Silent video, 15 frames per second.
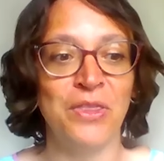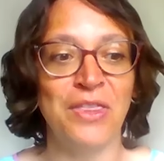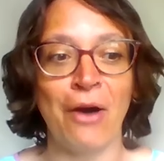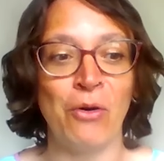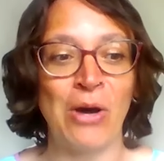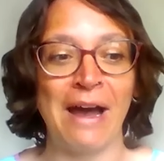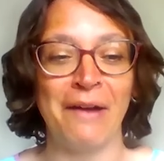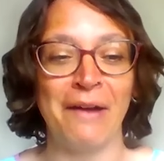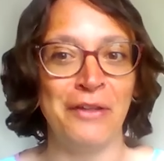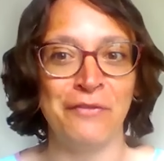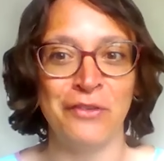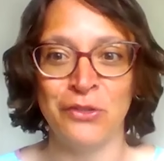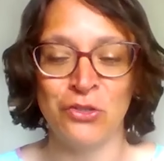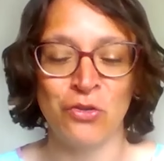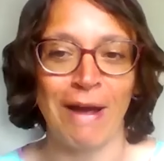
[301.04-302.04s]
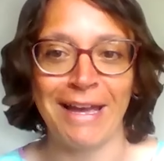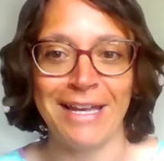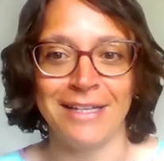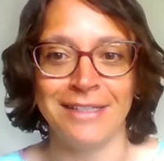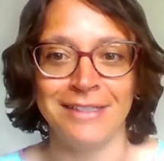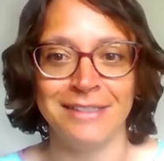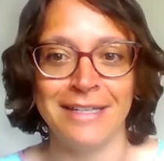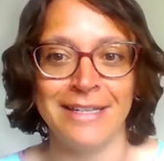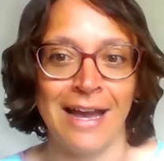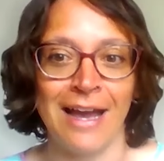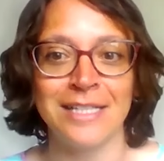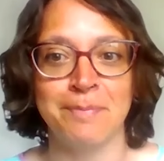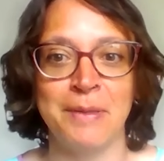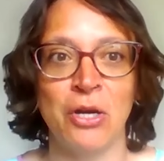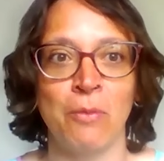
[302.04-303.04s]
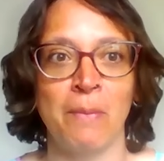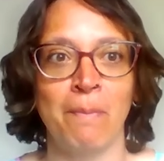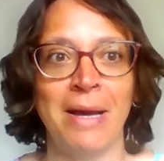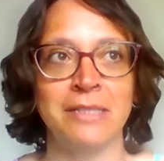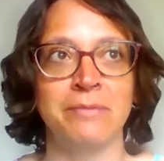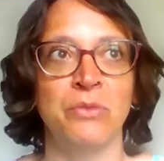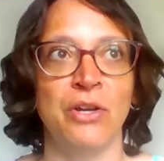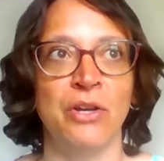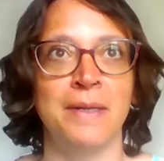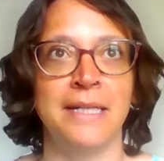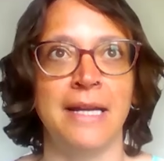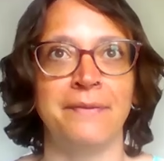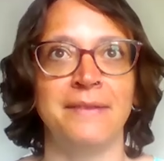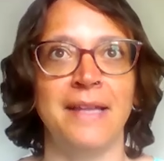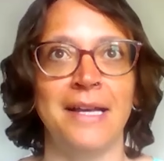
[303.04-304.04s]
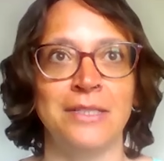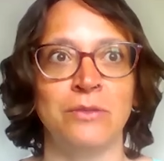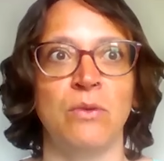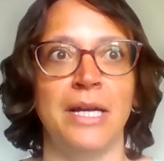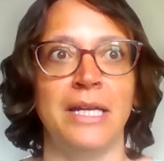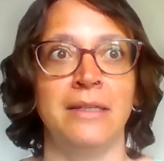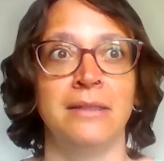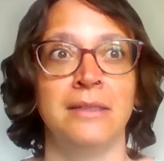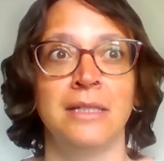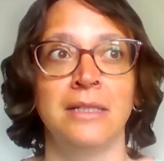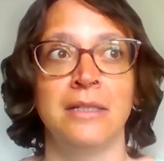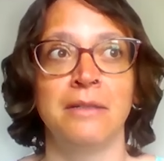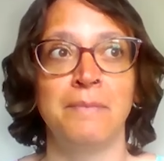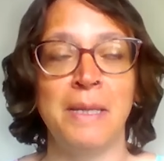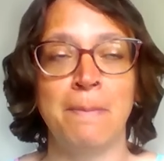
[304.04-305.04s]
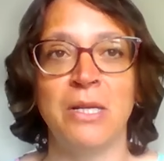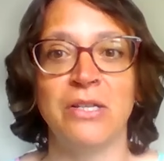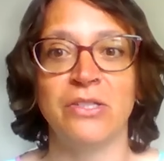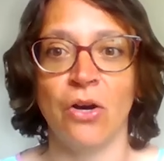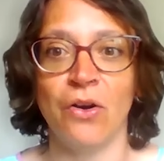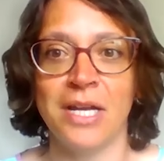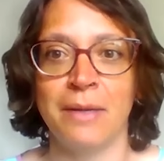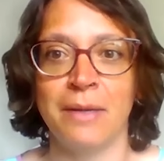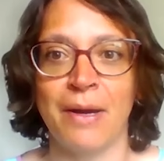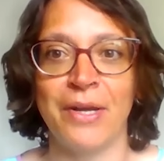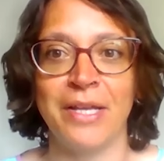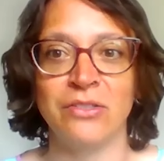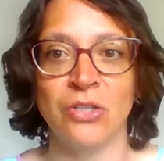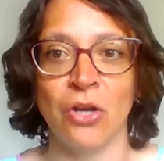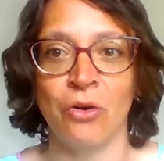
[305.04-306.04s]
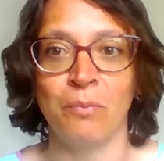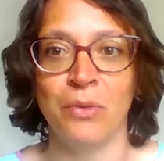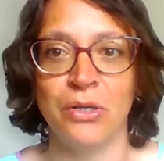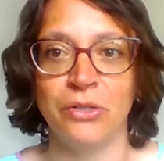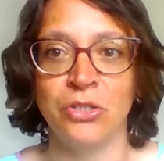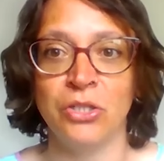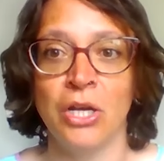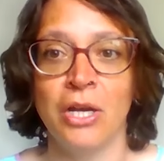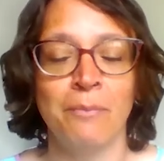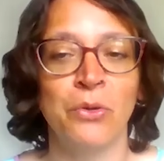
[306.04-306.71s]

without our even trying, it has become a mass movement. And that's why people are talking about it so much.